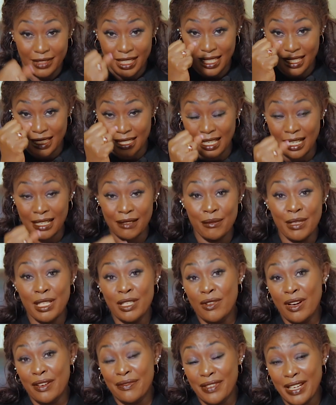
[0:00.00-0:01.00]
Send me
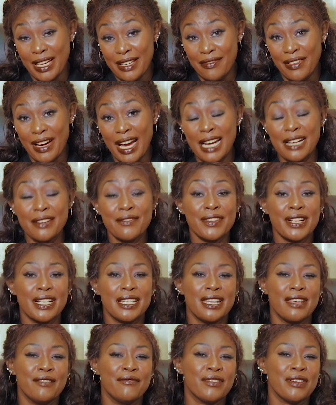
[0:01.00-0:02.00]
your
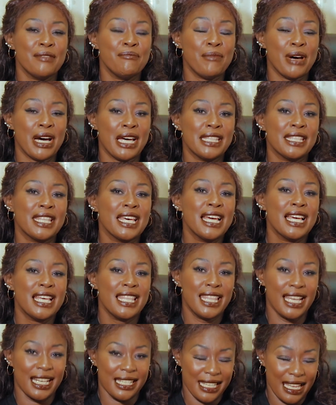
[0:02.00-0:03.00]
500 every month,
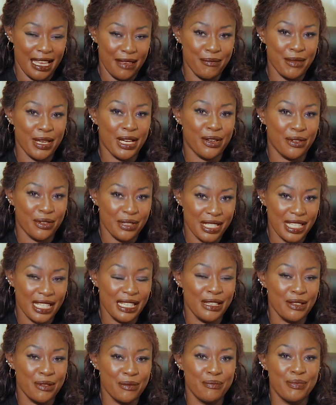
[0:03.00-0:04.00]
that I may
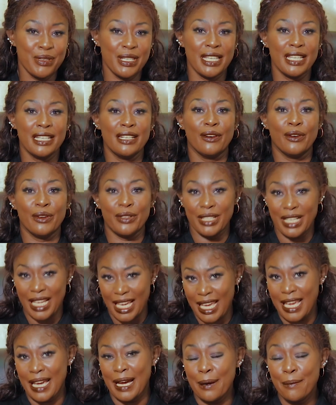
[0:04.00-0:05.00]
continue being on
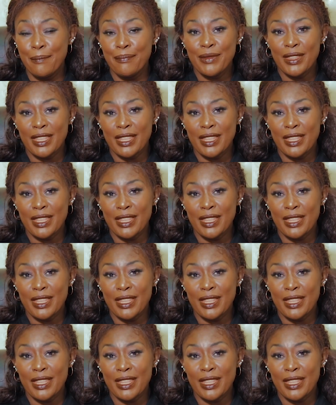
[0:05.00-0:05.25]
air.